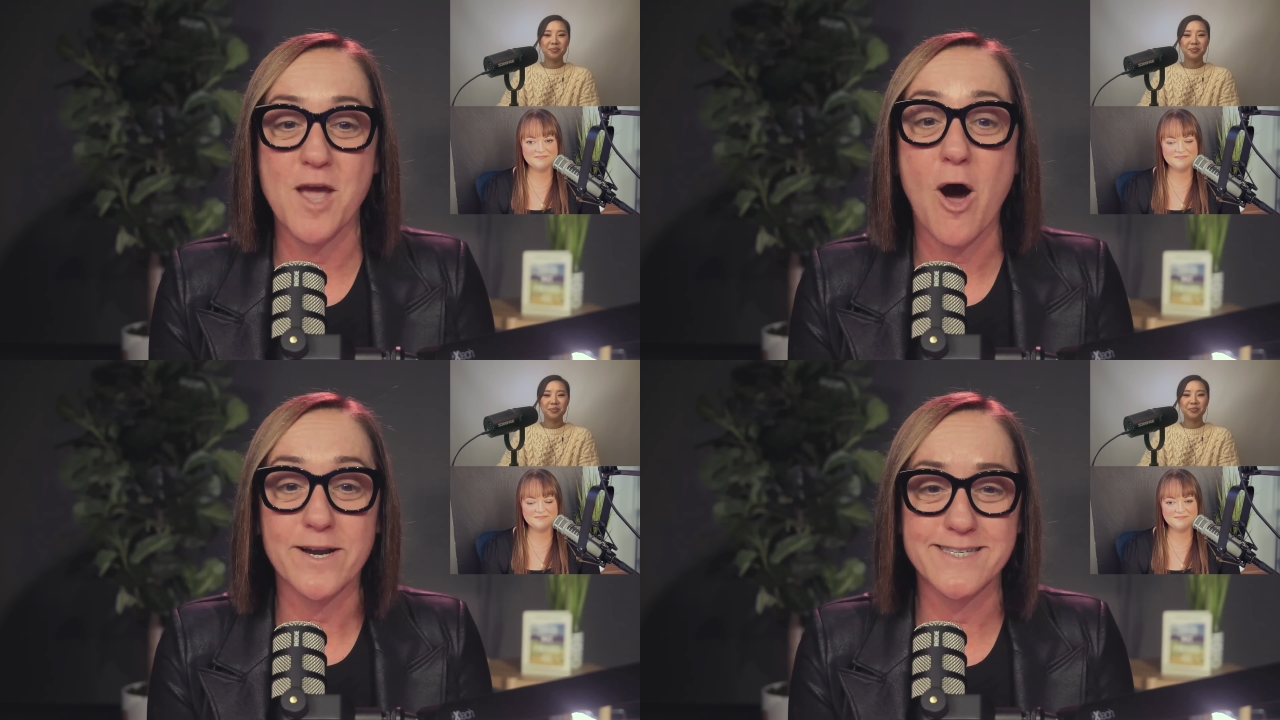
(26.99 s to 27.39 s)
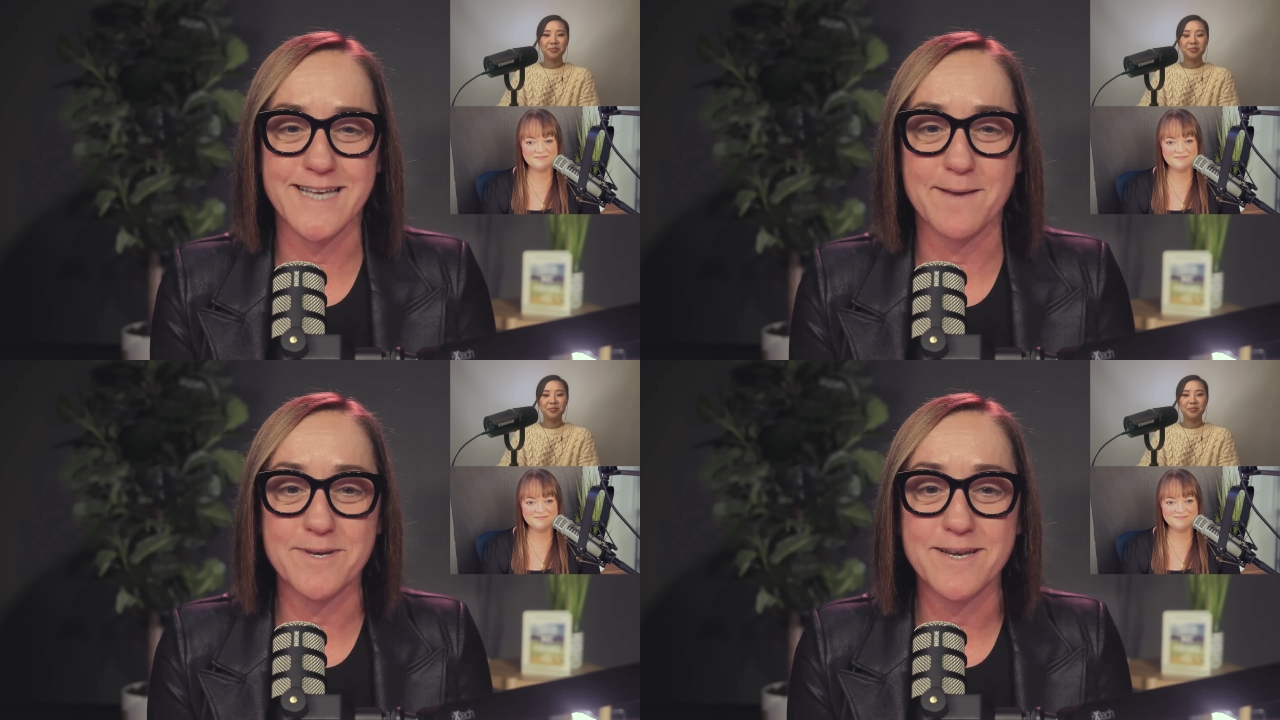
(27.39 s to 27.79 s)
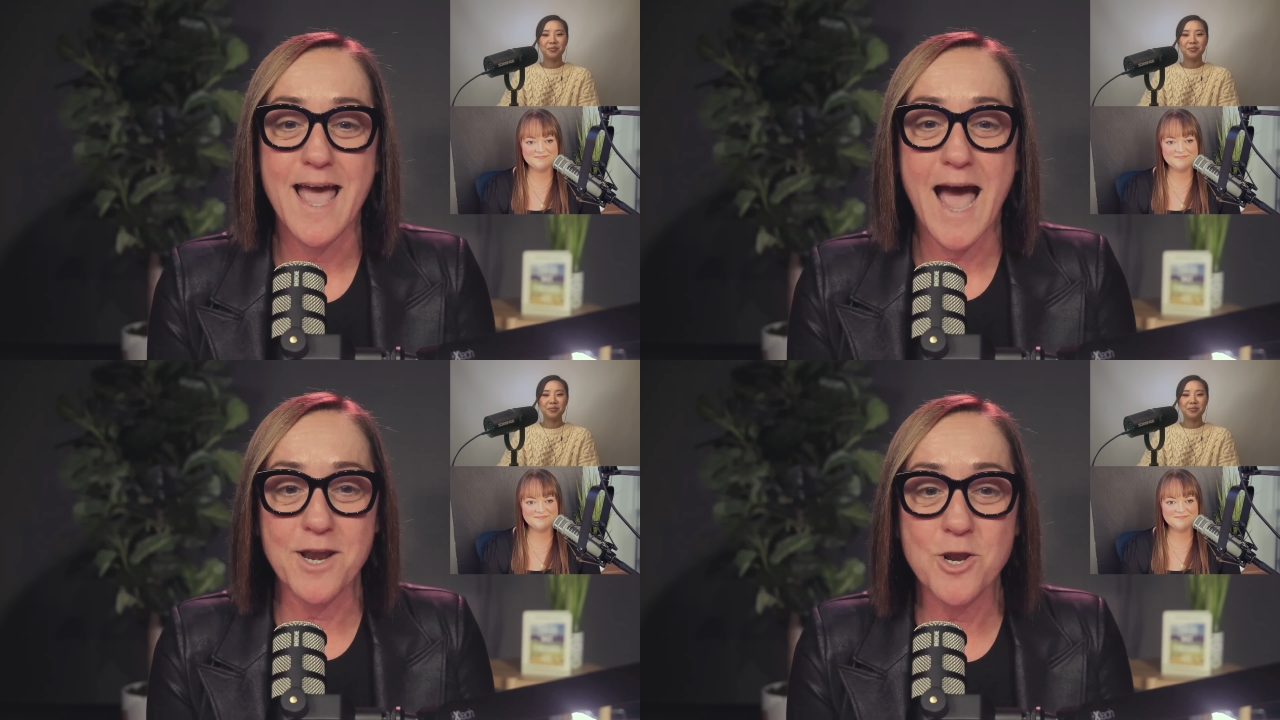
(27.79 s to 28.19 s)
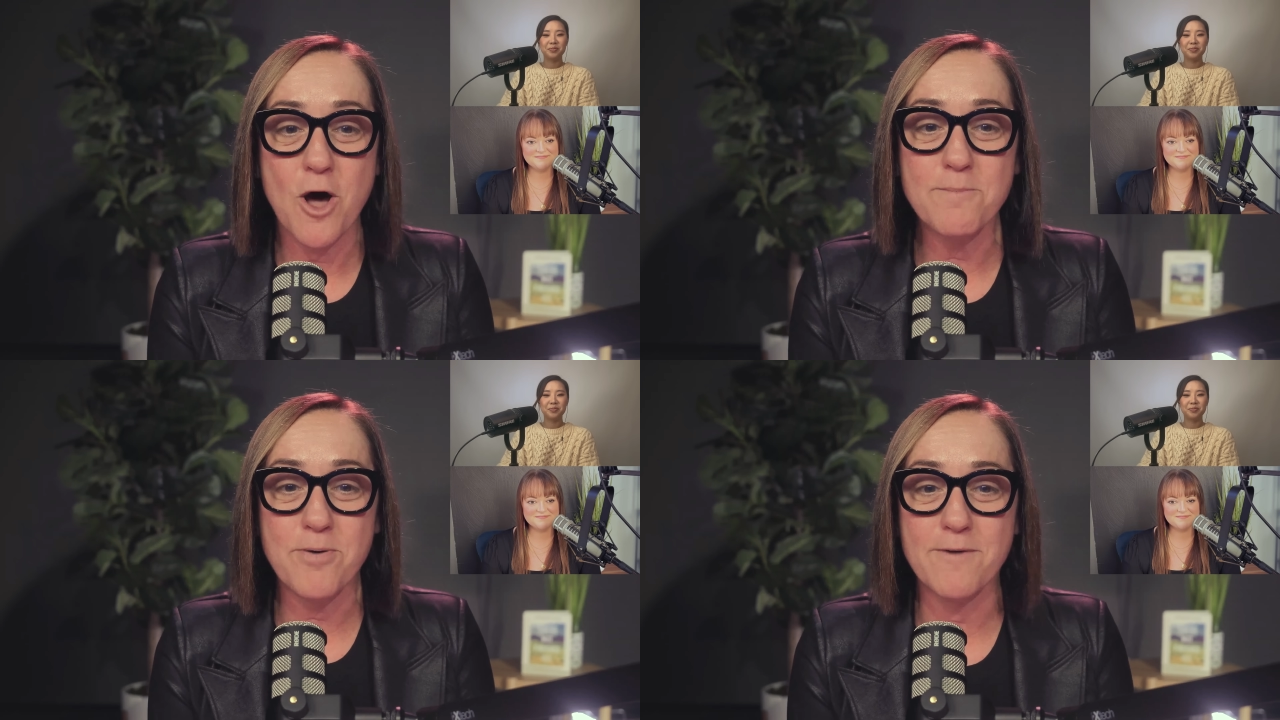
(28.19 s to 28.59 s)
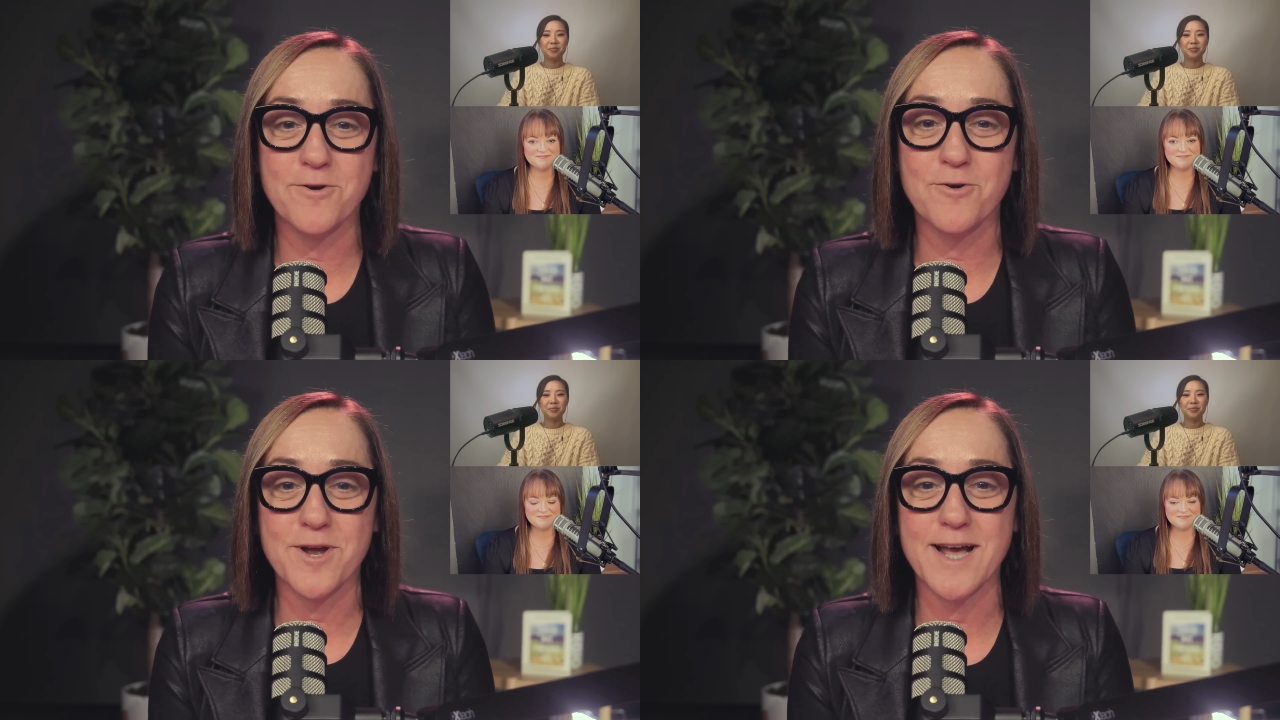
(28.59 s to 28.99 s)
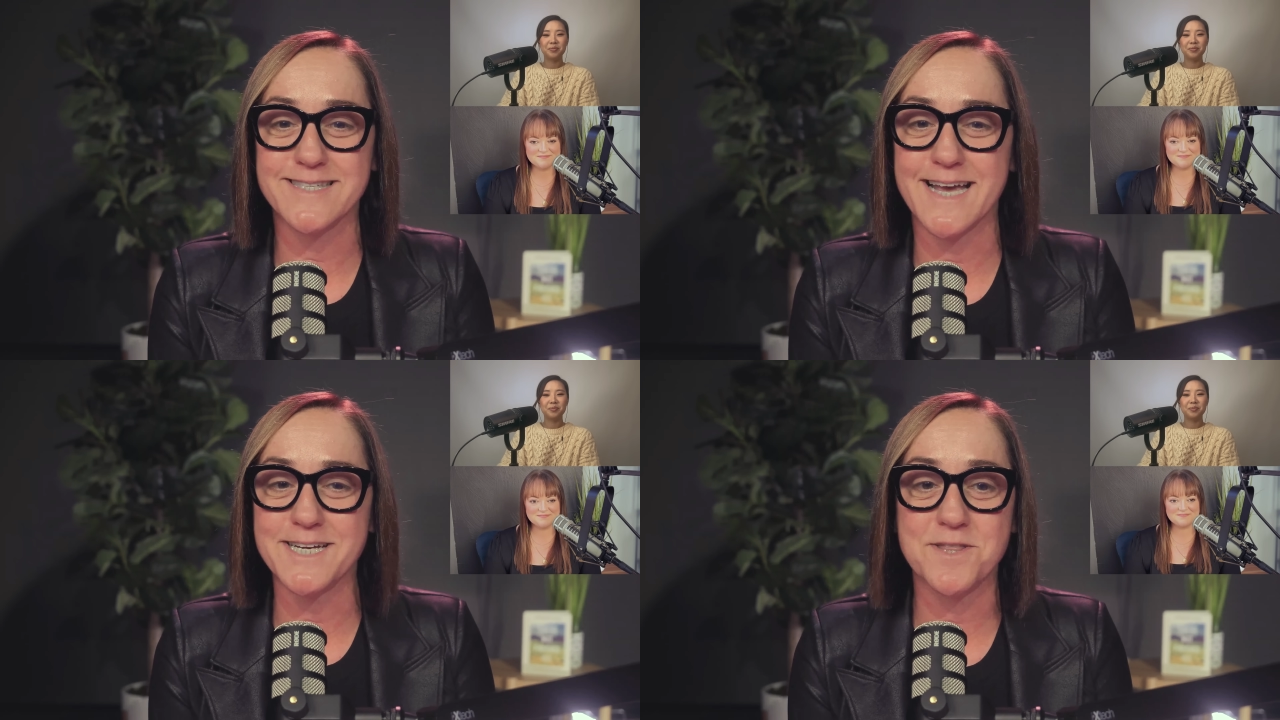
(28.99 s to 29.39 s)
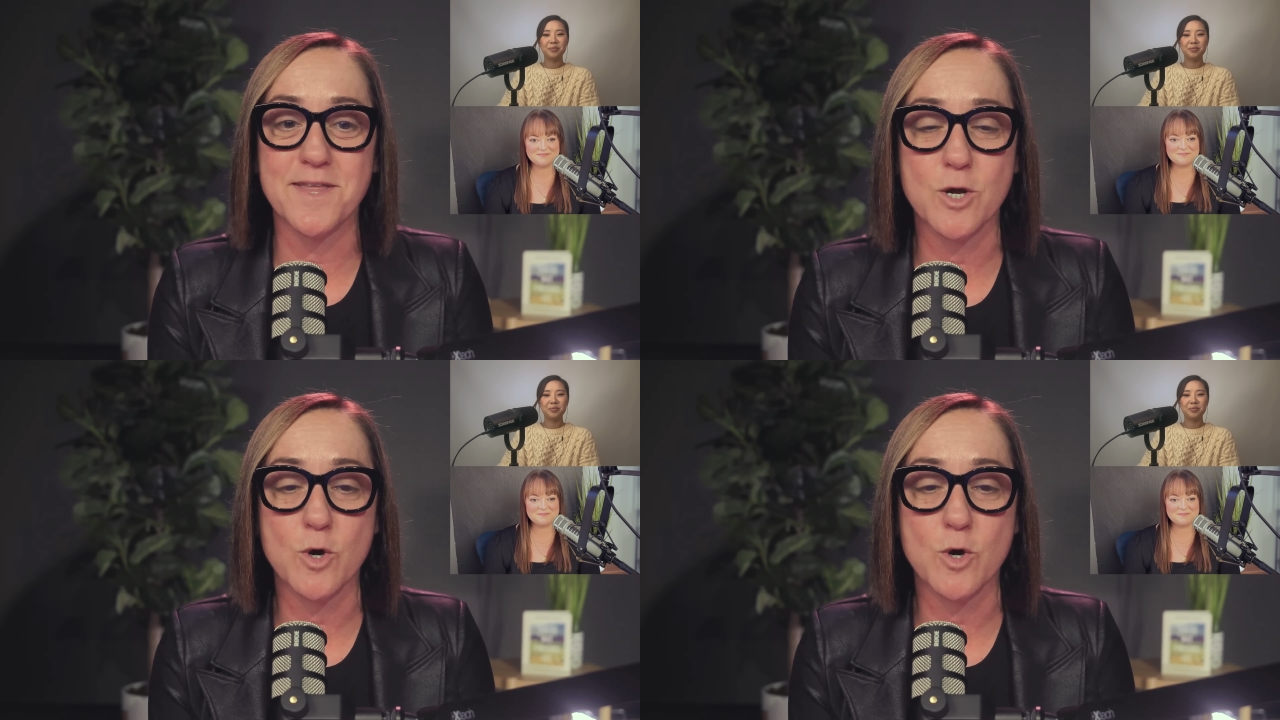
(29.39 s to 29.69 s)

Speaker 1: of The Honor Summit, a nonprofit organization that